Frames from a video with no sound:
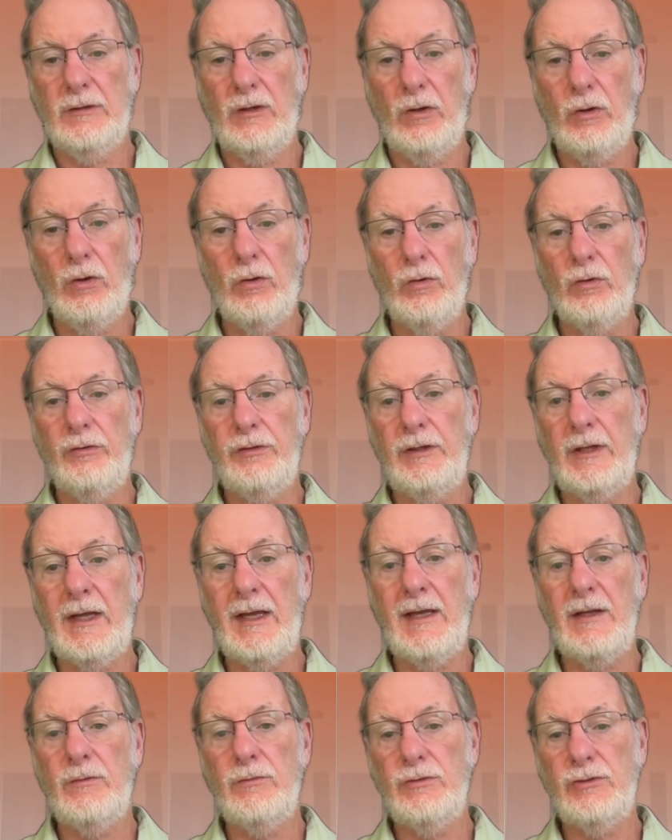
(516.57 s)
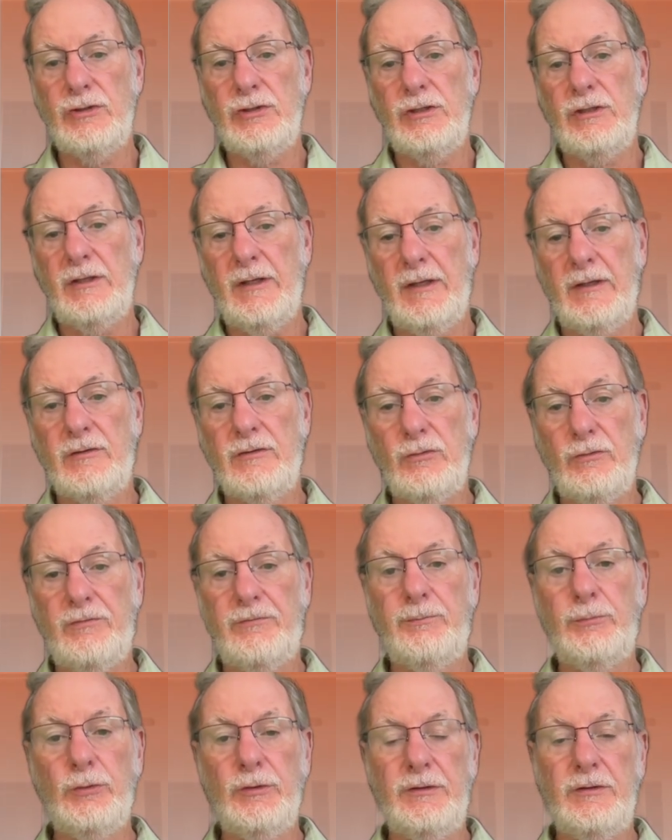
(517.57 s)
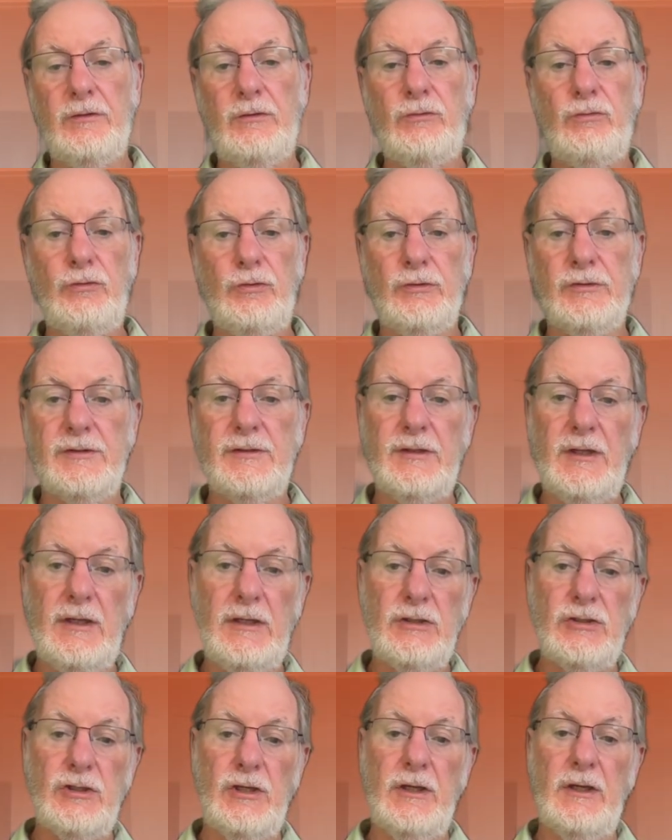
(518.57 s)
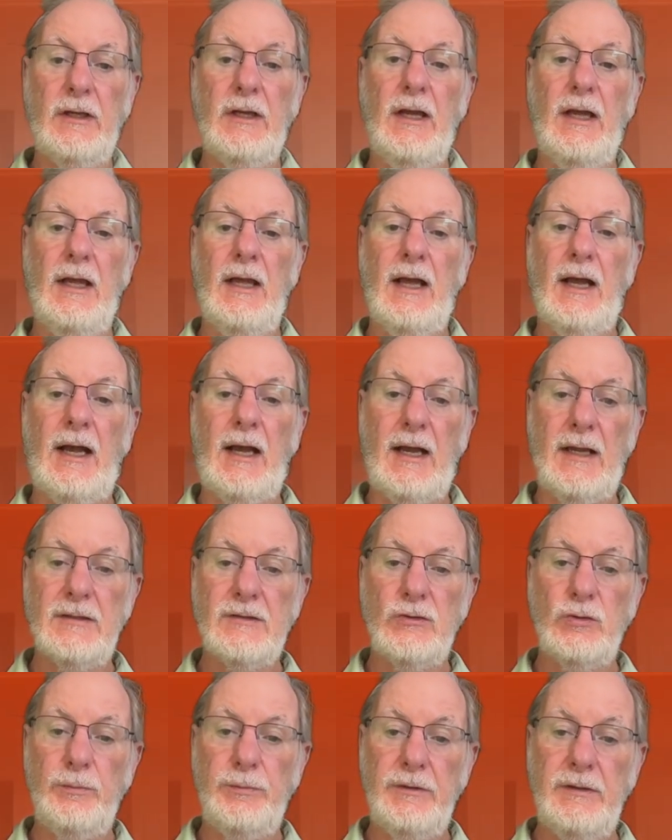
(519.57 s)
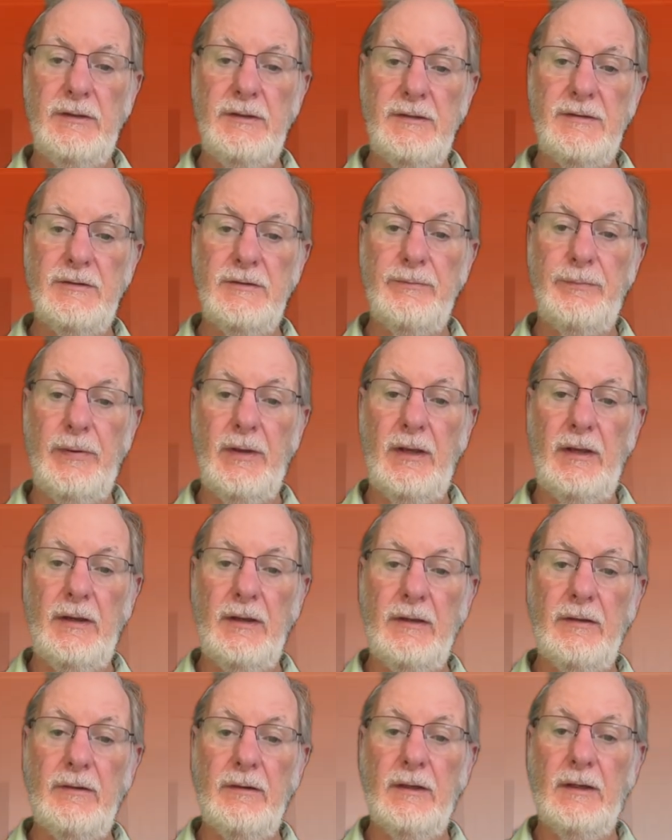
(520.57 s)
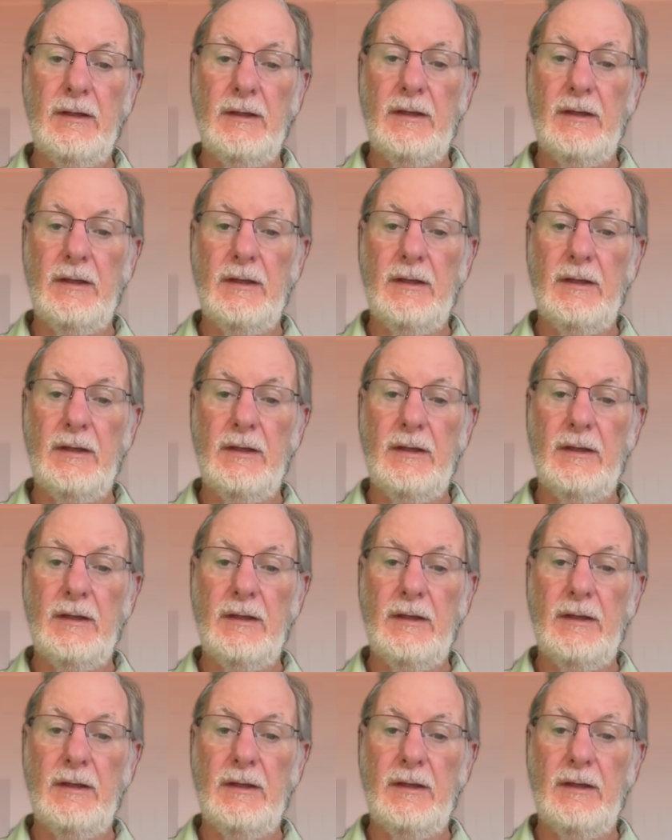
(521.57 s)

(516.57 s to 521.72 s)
All the energy that you've put into your staging has to be dissipated,